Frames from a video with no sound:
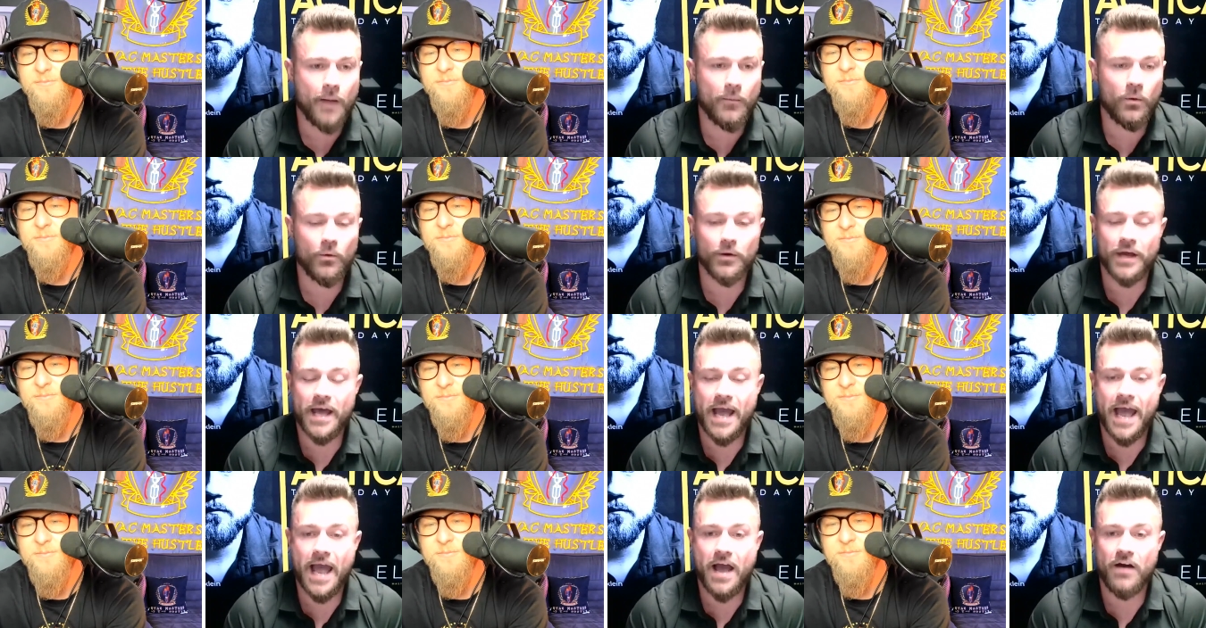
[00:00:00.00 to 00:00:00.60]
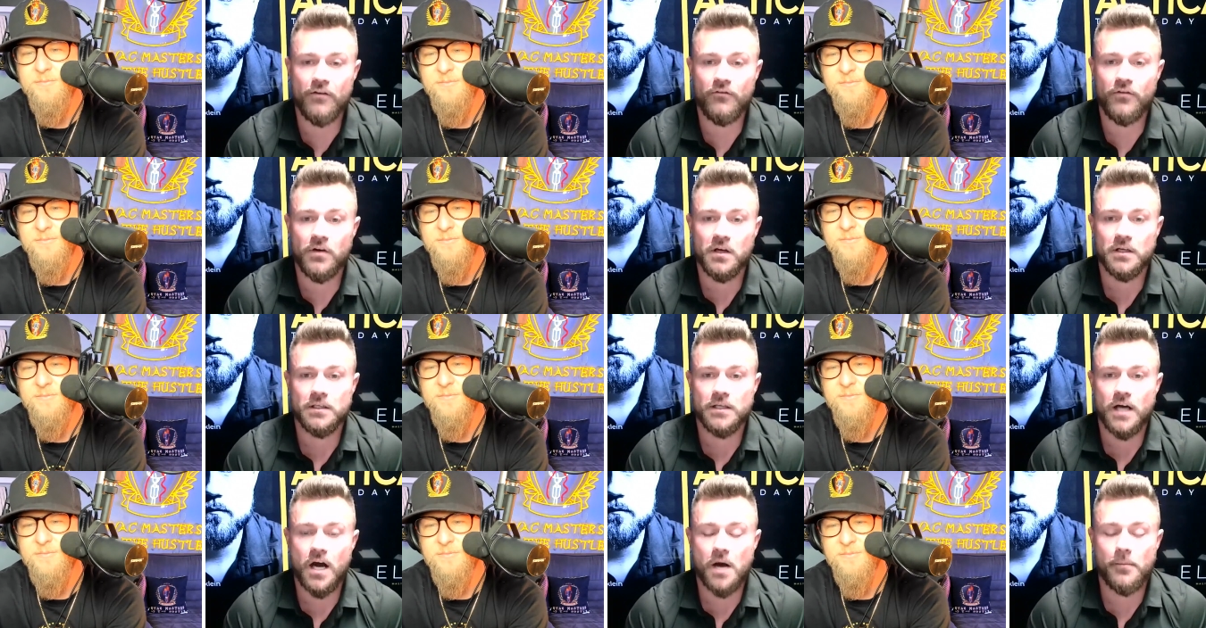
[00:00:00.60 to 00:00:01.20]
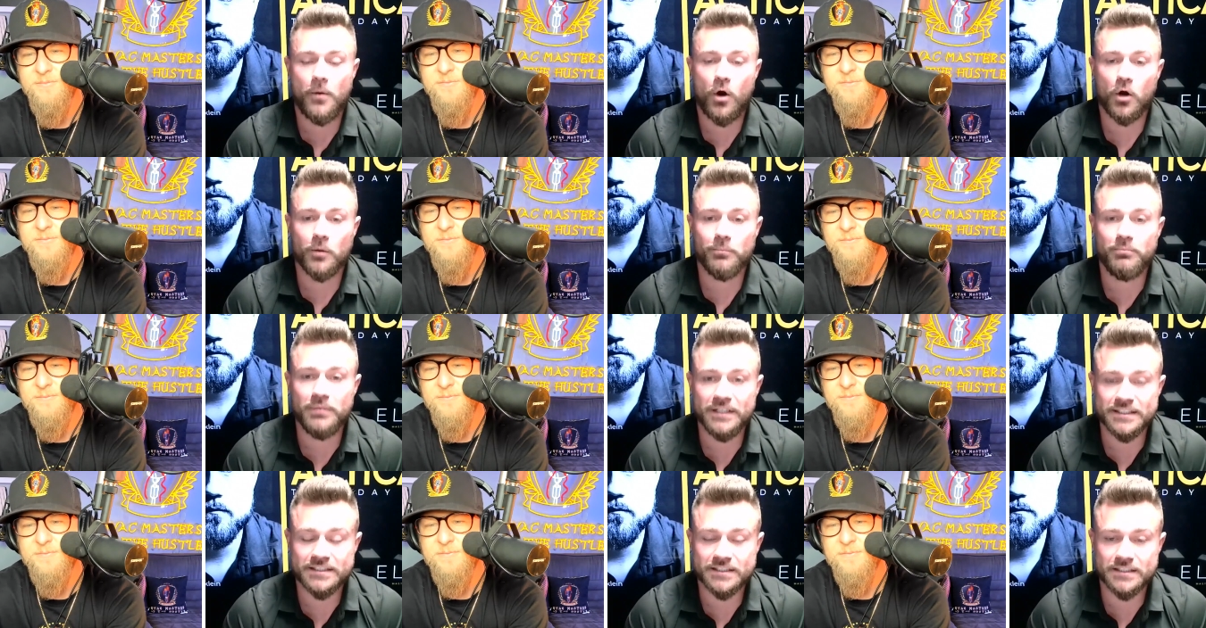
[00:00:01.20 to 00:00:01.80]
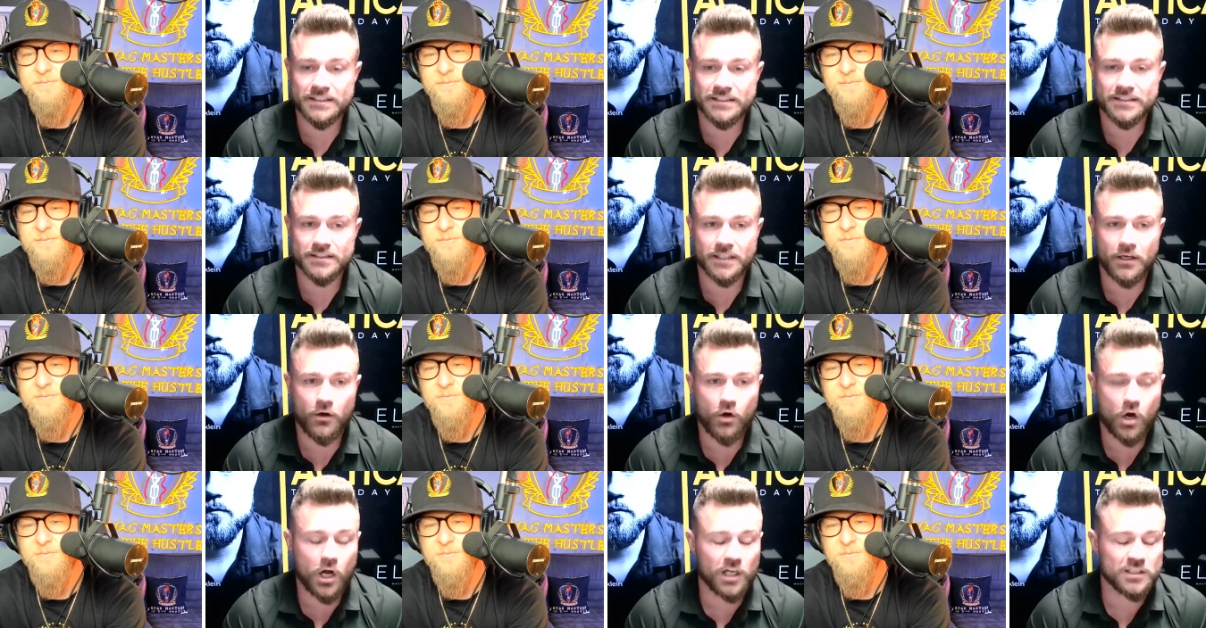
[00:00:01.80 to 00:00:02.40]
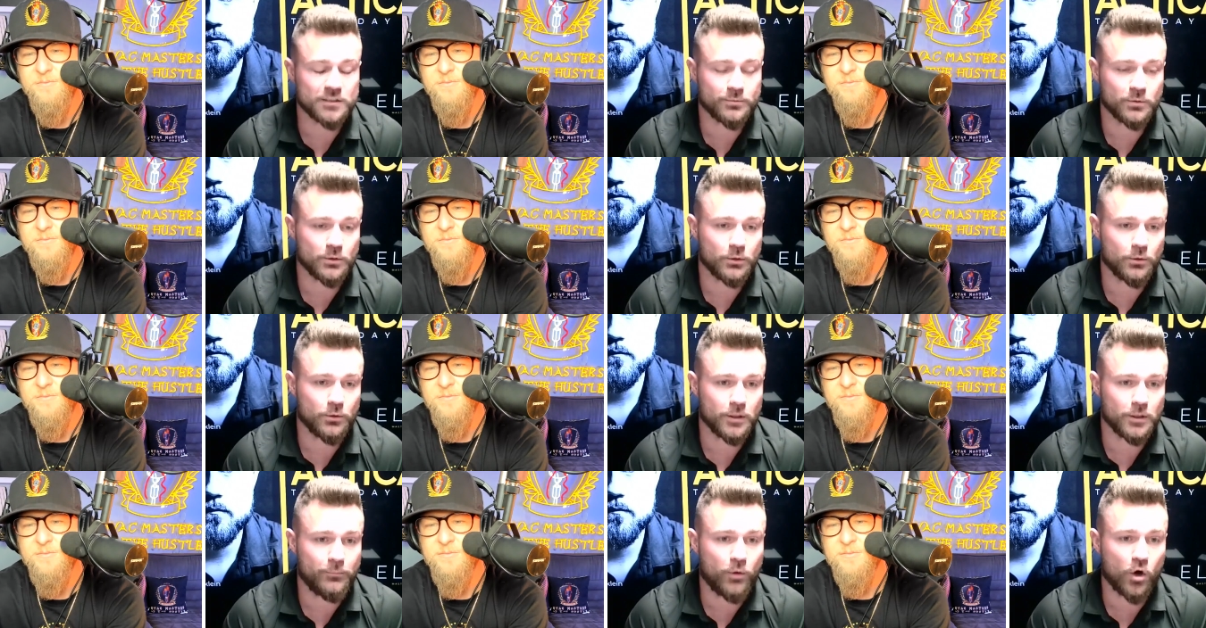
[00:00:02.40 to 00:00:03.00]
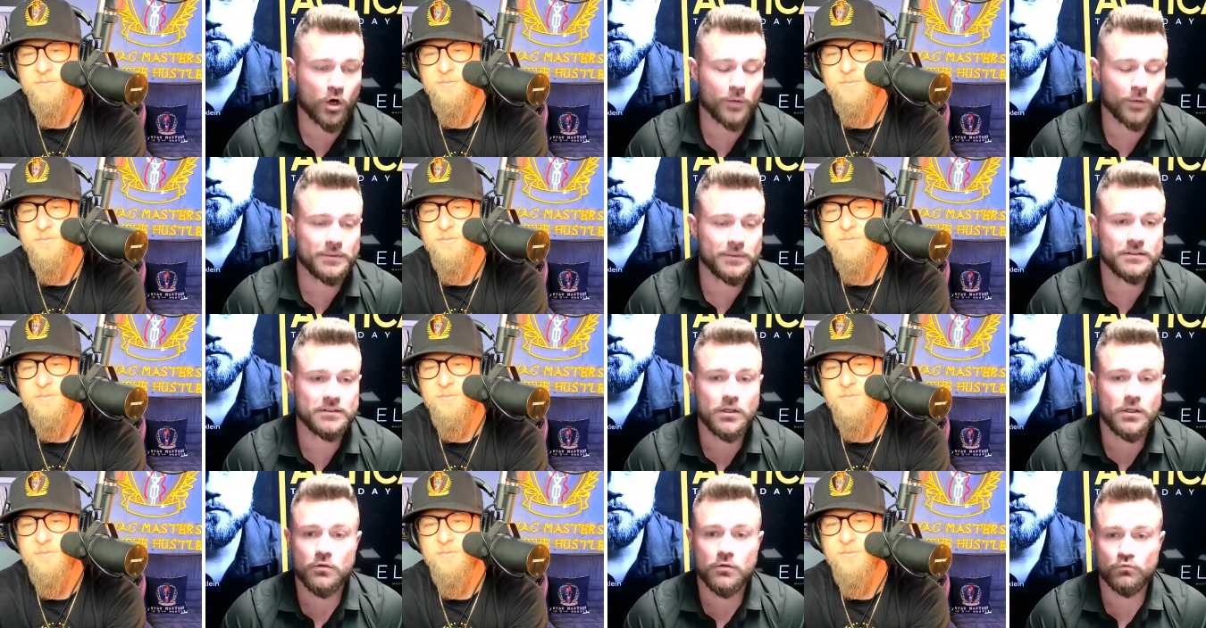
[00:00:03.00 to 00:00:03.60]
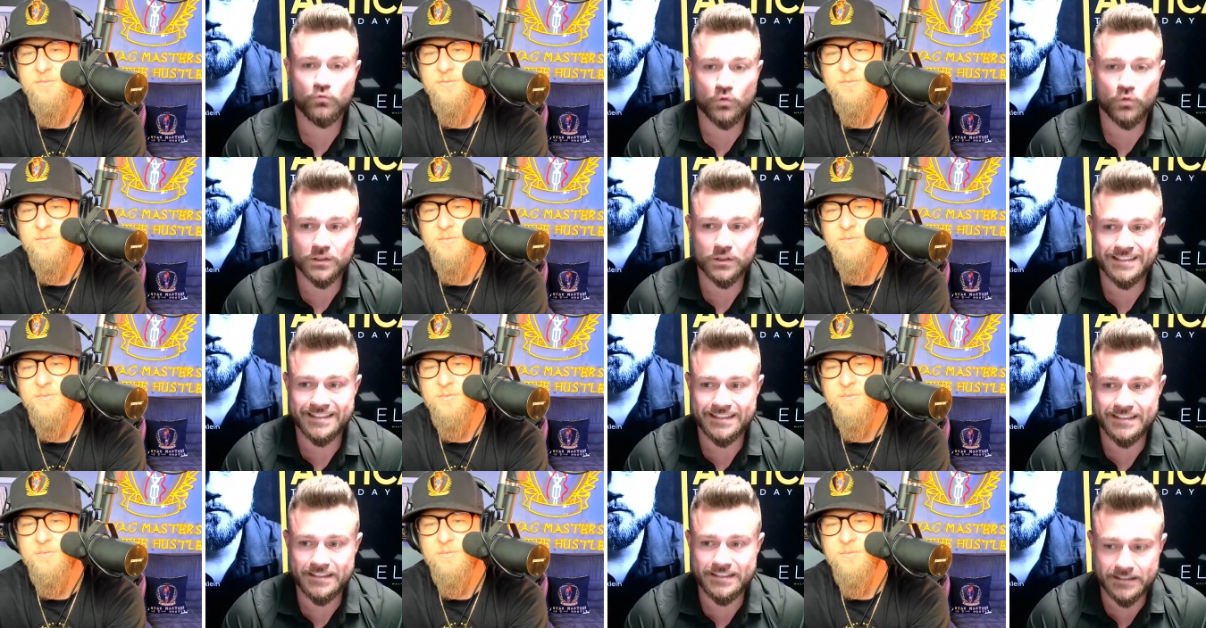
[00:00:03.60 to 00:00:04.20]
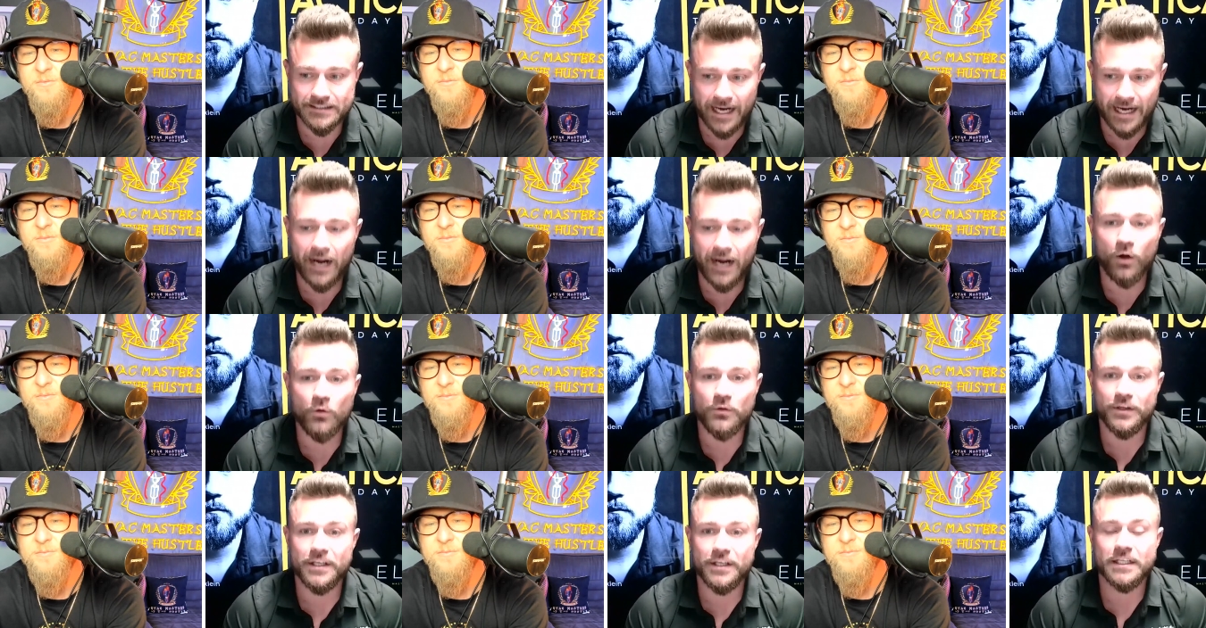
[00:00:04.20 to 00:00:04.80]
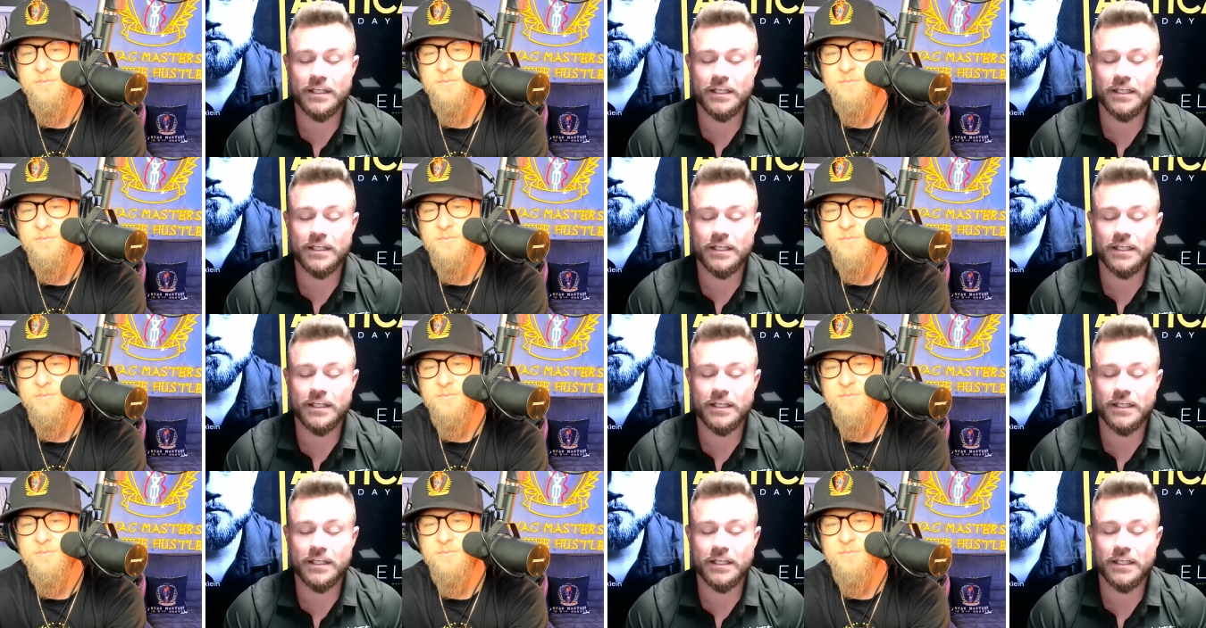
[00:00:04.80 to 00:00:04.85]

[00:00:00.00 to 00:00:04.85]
Speaker 1: I want to have um, our business and our entrepreneur department really dialed in